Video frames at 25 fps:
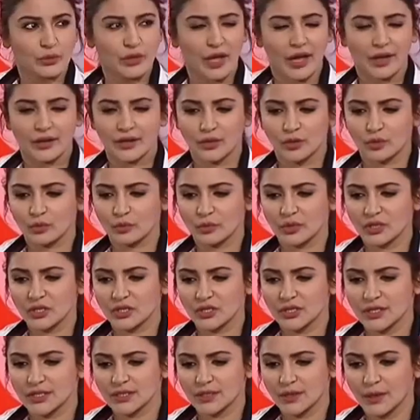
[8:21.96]
that, you know,
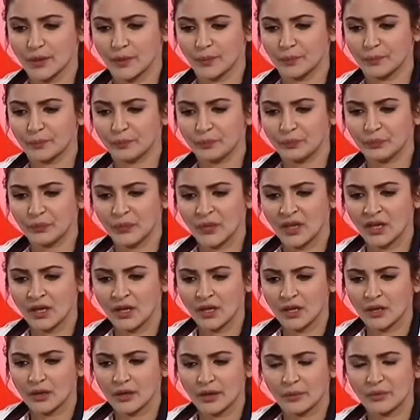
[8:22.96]
because
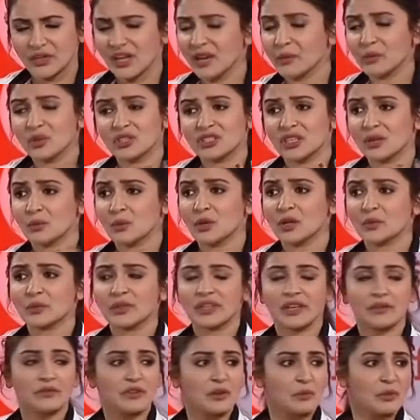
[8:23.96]
because I worked with
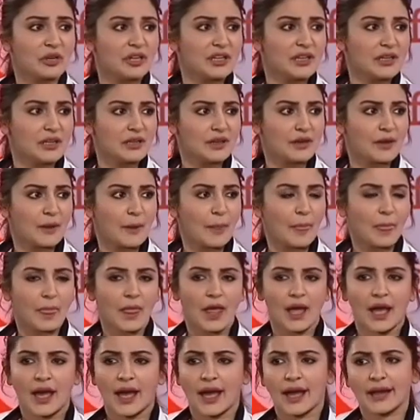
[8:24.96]
everybody
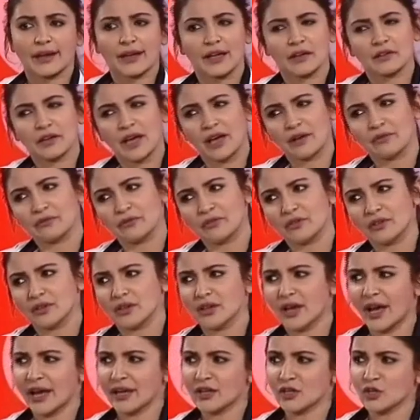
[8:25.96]
and I have
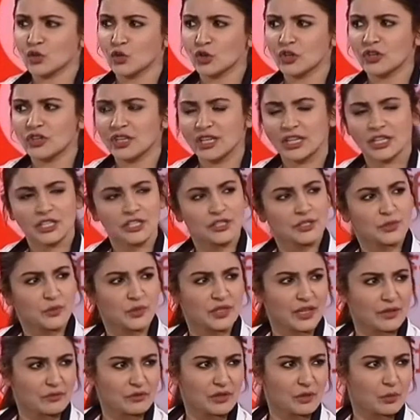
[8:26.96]
had good relations with
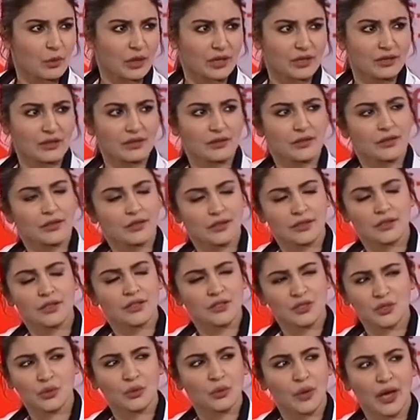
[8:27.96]
everyone.
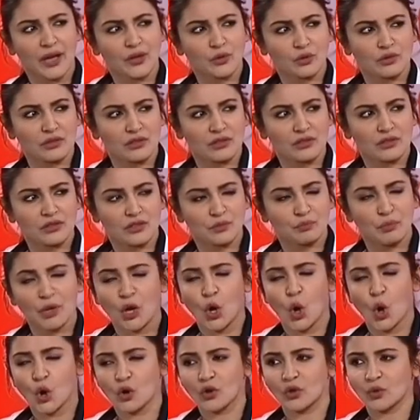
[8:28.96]
So I don't
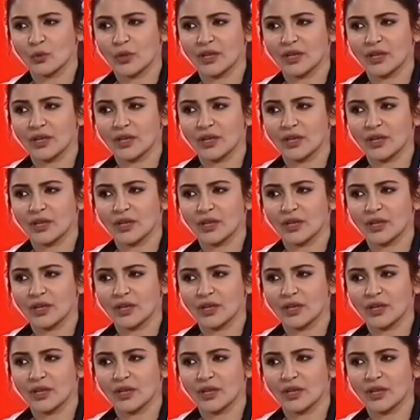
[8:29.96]
belong to